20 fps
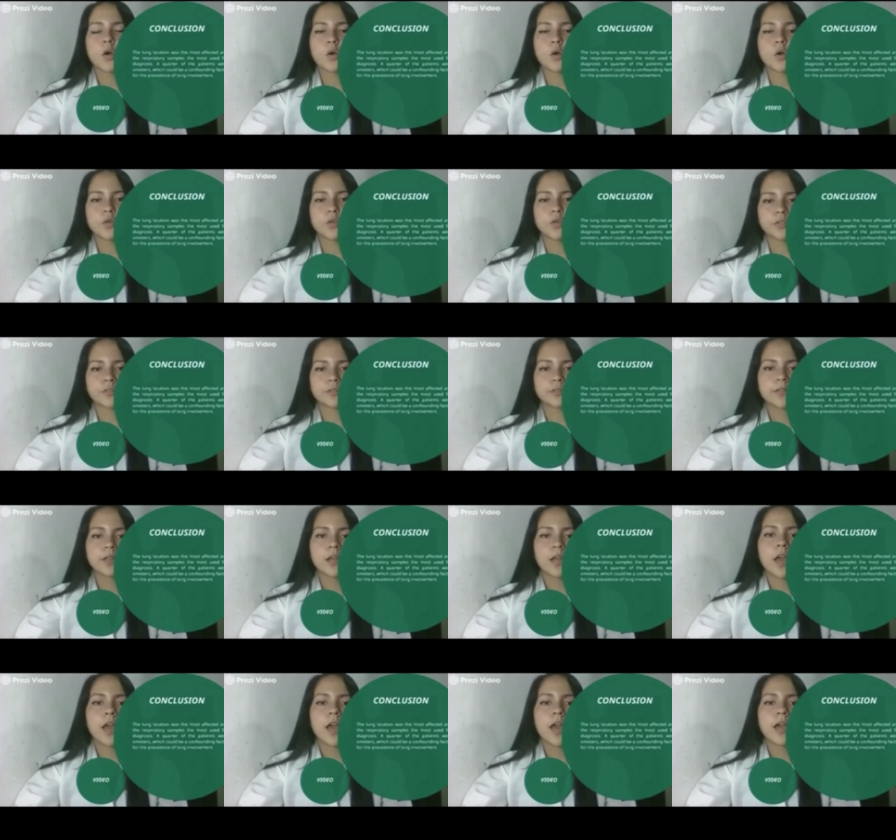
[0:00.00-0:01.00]
Conclusion.
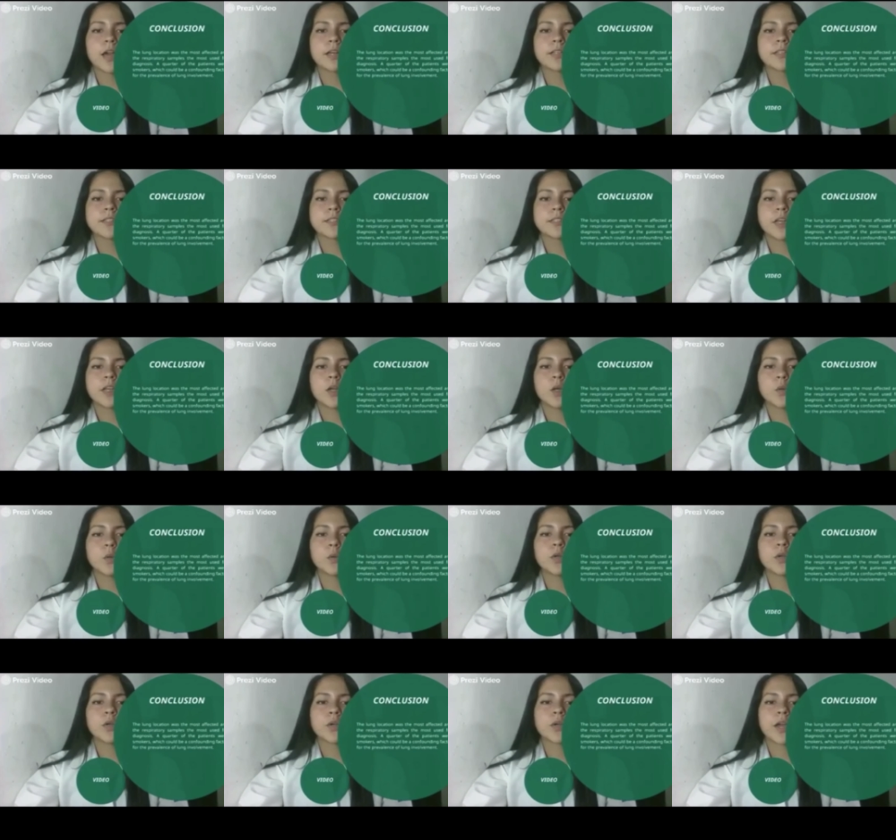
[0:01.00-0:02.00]
The
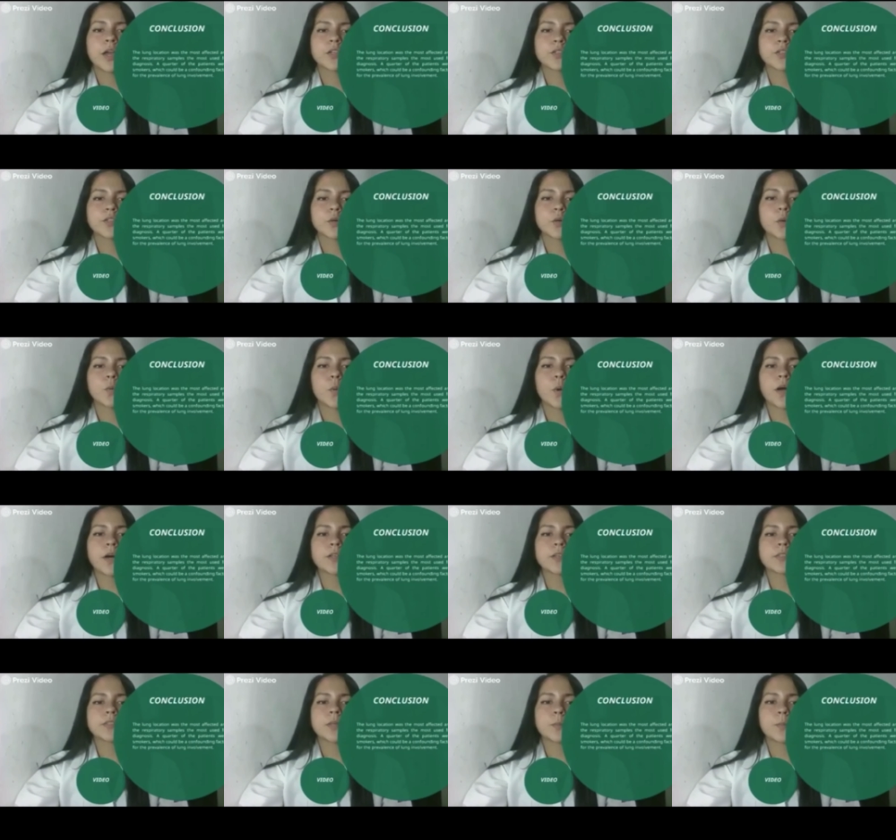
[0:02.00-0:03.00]
lung location
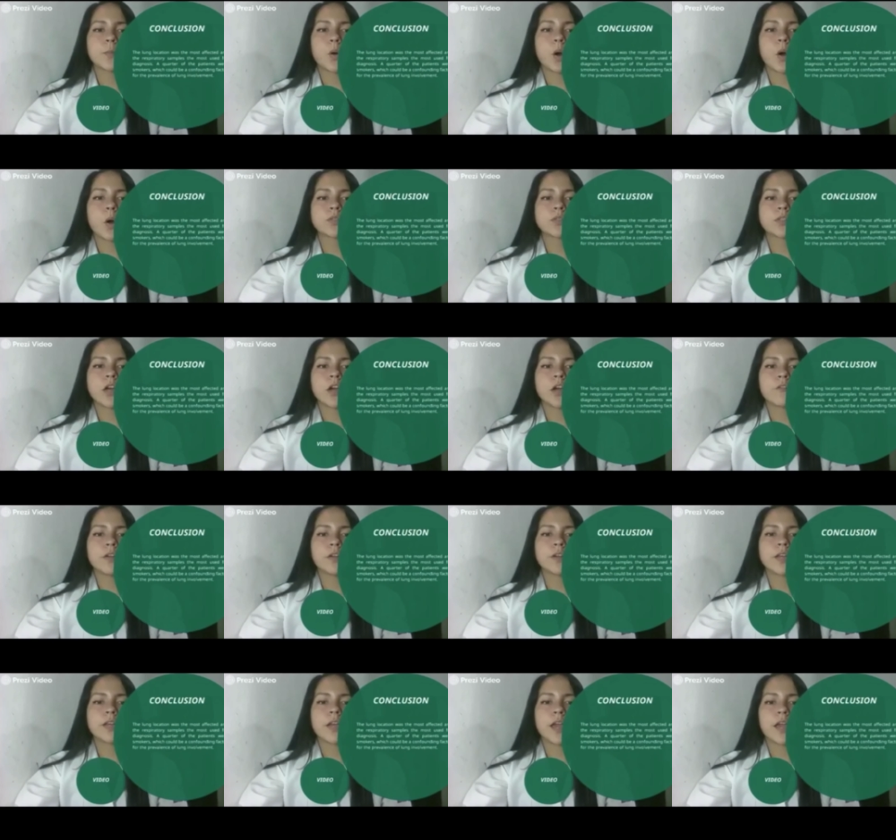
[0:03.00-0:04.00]
was the most
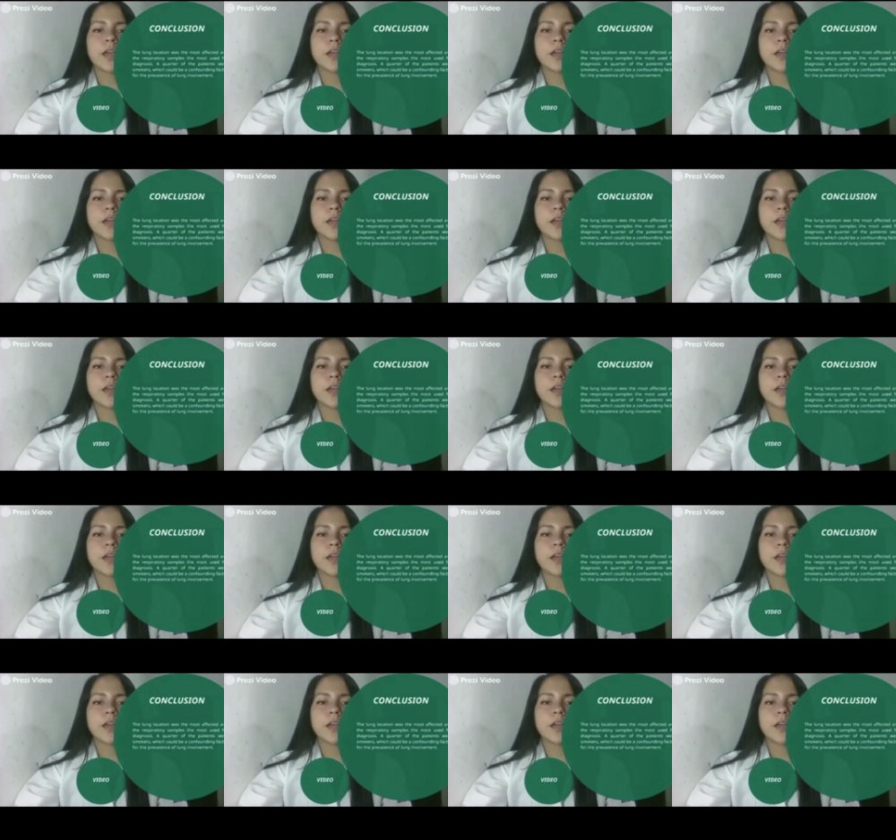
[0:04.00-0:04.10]
affected